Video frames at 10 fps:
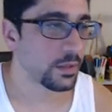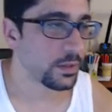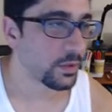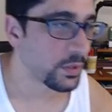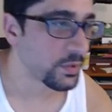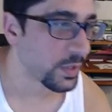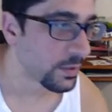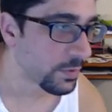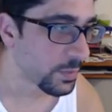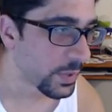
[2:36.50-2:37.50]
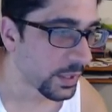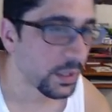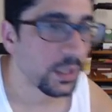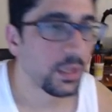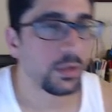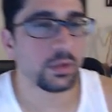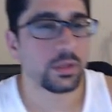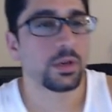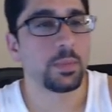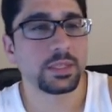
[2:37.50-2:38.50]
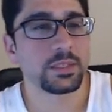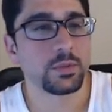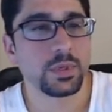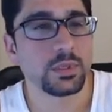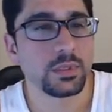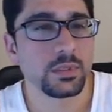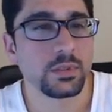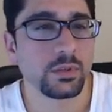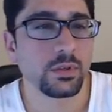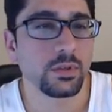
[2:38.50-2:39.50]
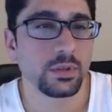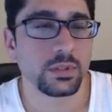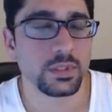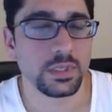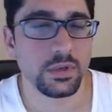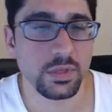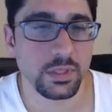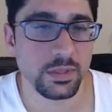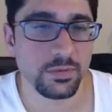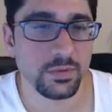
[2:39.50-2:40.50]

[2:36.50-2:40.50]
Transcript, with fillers: They'll let you get a free bike. Look, come back this way. Look, look, look. This is how you can leave.